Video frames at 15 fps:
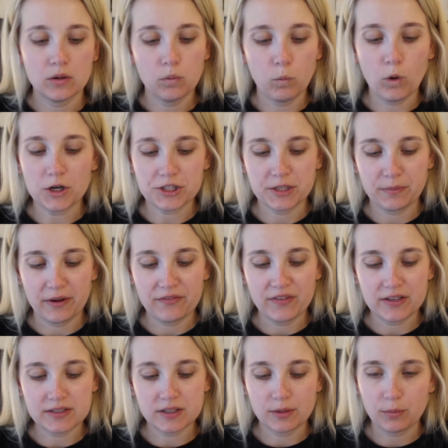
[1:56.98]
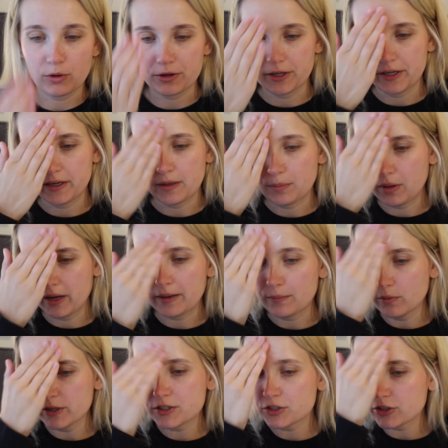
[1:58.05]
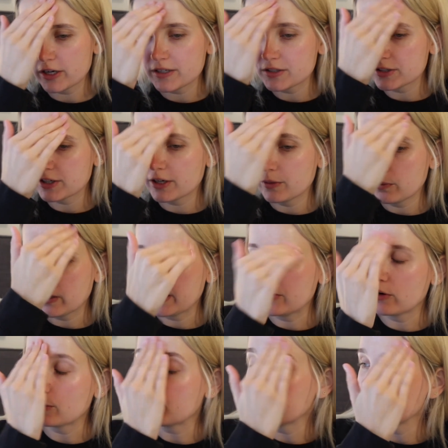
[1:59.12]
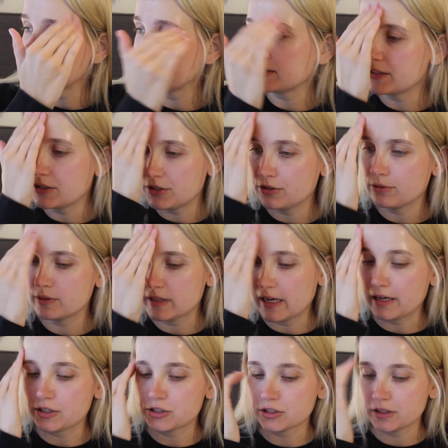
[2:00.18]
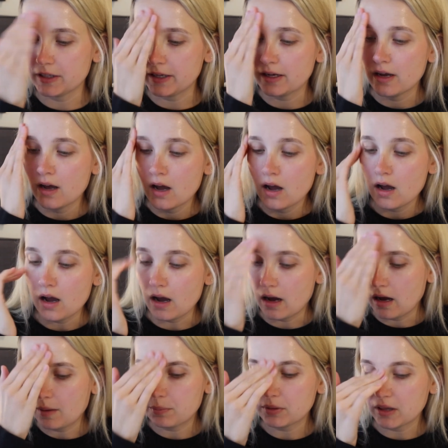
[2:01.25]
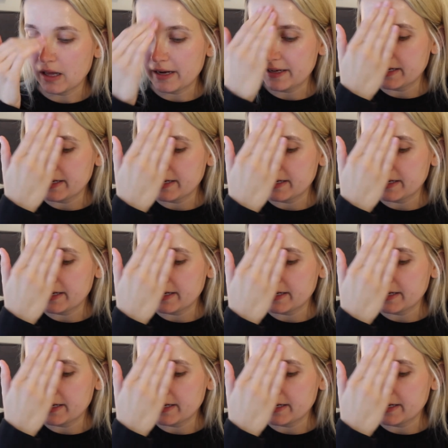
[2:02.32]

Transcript: washing my face in the morning and applying moisturizer. What I normally like to do is actually apply